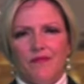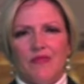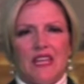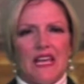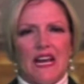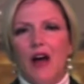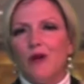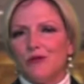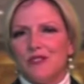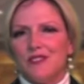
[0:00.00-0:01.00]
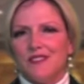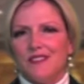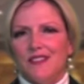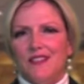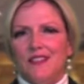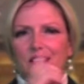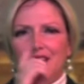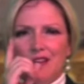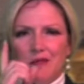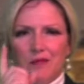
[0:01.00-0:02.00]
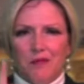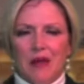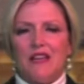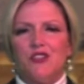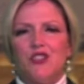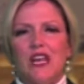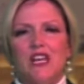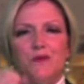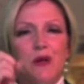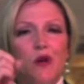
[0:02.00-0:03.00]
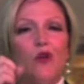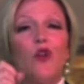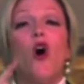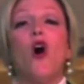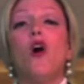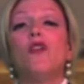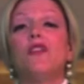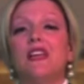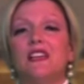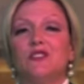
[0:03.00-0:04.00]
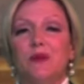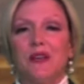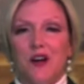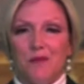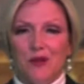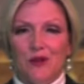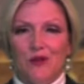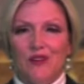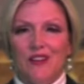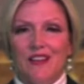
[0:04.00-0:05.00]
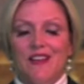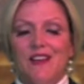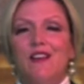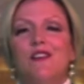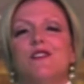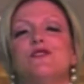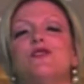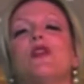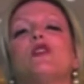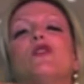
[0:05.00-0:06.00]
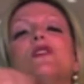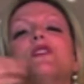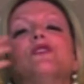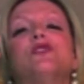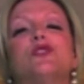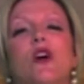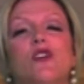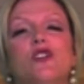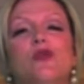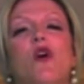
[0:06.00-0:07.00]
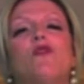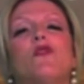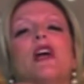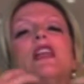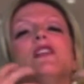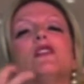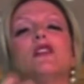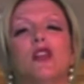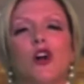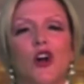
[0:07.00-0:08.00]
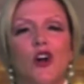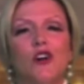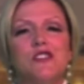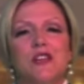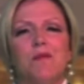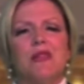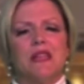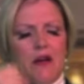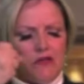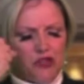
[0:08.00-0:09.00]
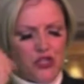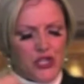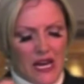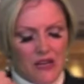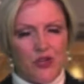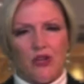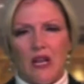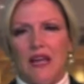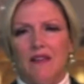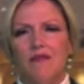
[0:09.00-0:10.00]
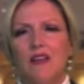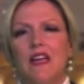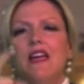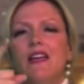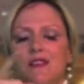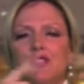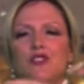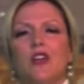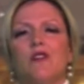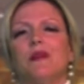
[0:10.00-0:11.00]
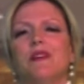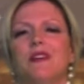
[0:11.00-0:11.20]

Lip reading: Get out. Make a change. Behold, all things become new. So the Lord can start you over and learn something that will change your life. This gentleman,